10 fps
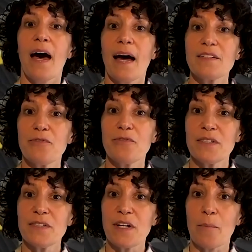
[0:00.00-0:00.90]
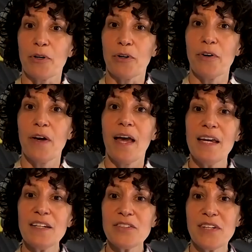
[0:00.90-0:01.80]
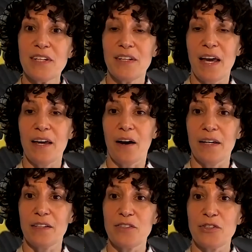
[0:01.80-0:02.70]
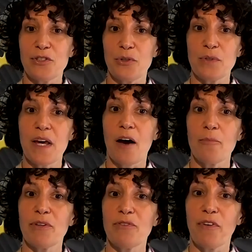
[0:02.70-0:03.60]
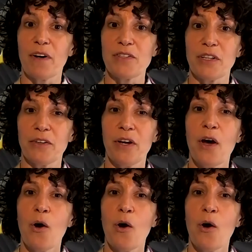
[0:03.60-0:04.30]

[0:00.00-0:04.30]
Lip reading: As of this summer, 18 AI institutes have been funded,